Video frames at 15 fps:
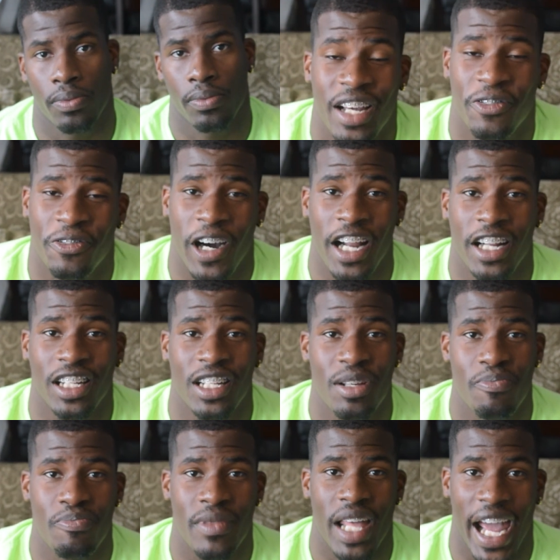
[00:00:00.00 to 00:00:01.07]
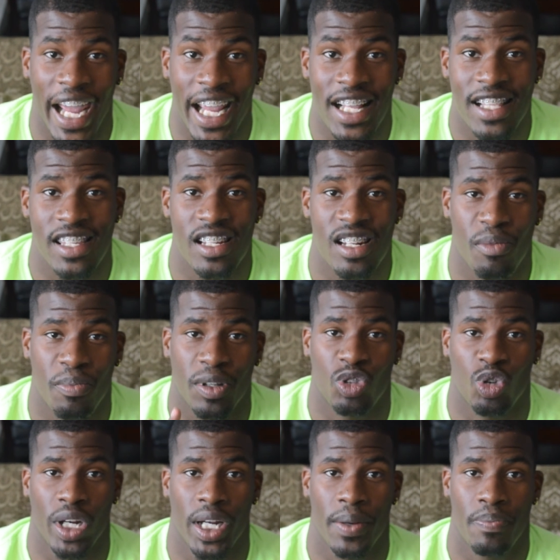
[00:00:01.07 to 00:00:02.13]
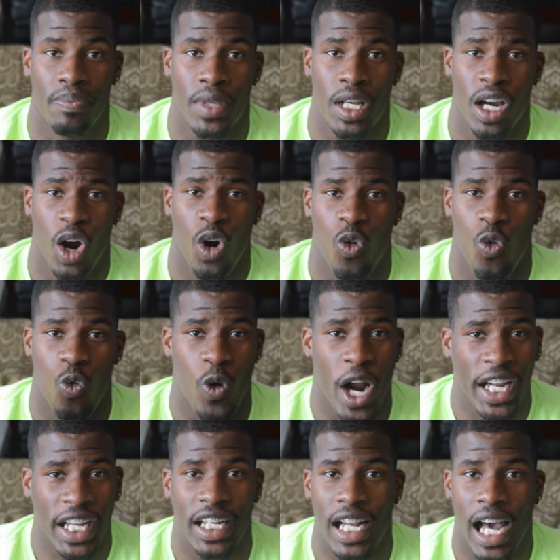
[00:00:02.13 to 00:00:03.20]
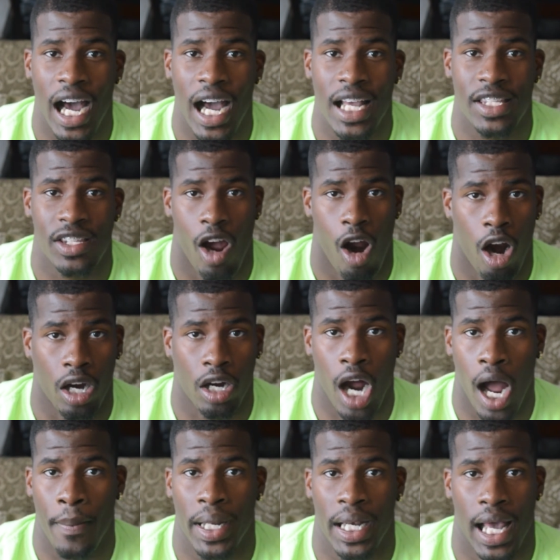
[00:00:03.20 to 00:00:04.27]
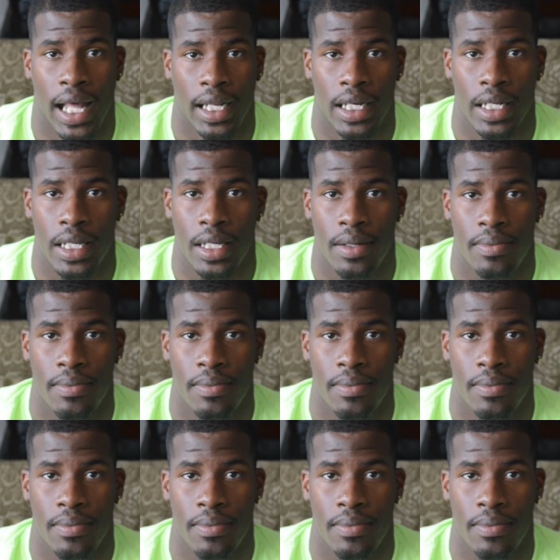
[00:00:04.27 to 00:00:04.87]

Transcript: And finally, A&T number 3, recognize our commonality.